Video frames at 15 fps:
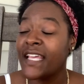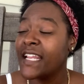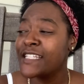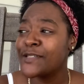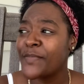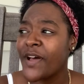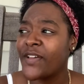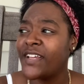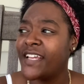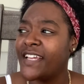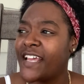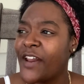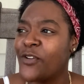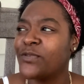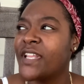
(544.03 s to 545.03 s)
that's about it.
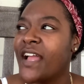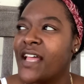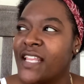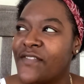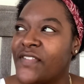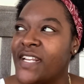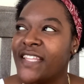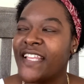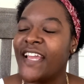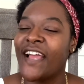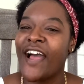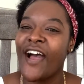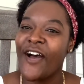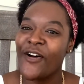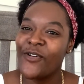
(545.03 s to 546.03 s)
I don't think I left anything
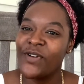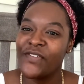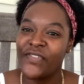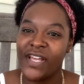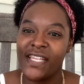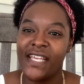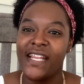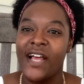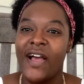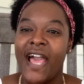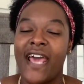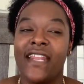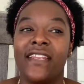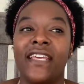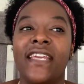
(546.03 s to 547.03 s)
out. If I did, I'll
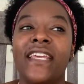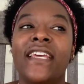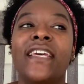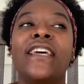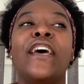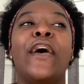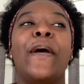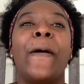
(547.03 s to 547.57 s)
add it in.